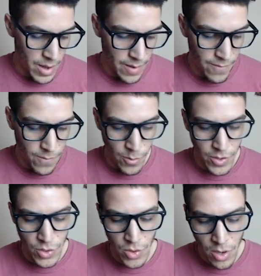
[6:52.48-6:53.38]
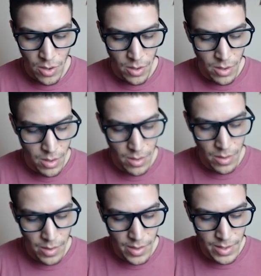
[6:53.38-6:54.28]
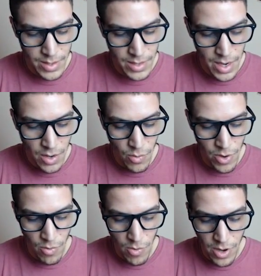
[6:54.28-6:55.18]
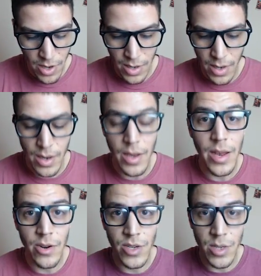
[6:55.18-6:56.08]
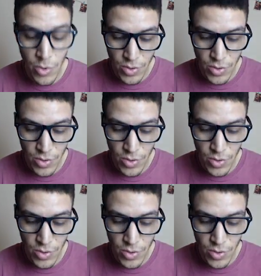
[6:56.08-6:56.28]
And for the draw in this deck, we are running Energy